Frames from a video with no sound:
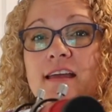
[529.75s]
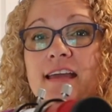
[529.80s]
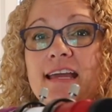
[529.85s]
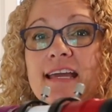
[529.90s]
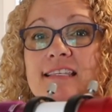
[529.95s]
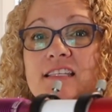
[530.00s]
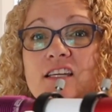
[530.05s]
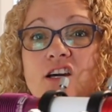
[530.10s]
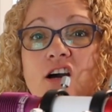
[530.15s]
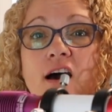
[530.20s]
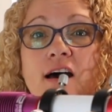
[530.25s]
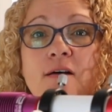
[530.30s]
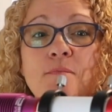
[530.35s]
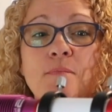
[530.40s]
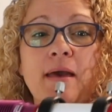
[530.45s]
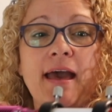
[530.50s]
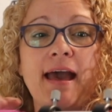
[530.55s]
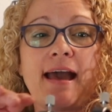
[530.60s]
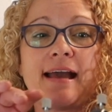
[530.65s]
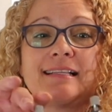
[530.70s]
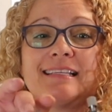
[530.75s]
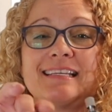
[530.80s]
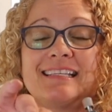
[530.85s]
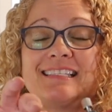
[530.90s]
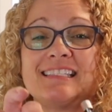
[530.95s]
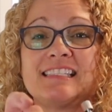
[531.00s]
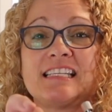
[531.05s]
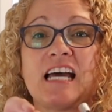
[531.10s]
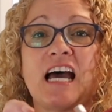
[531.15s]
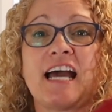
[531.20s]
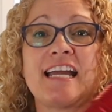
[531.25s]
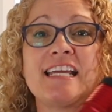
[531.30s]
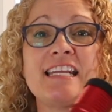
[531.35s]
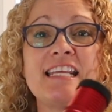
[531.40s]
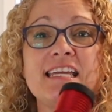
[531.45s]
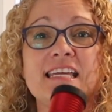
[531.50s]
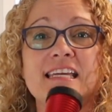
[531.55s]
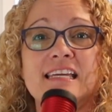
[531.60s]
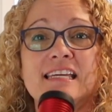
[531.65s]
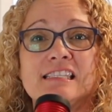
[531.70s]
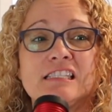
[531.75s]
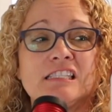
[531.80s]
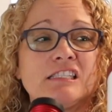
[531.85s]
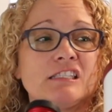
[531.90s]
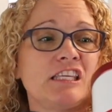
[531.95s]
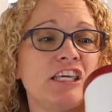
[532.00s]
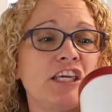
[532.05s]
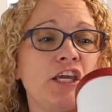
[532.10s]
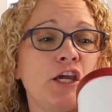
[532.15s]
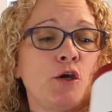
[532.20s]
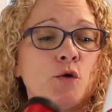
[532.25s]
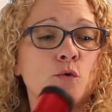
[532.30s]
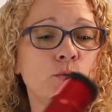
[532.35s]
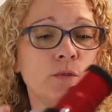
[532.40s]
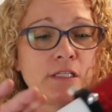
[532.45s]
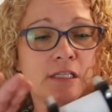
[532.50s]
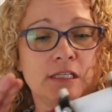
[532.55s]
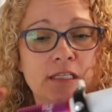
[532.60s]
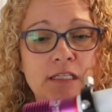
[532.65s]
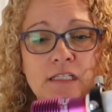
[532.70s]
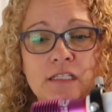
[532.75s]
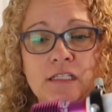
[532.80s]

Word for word: It's compact. It's tiny. It's cute.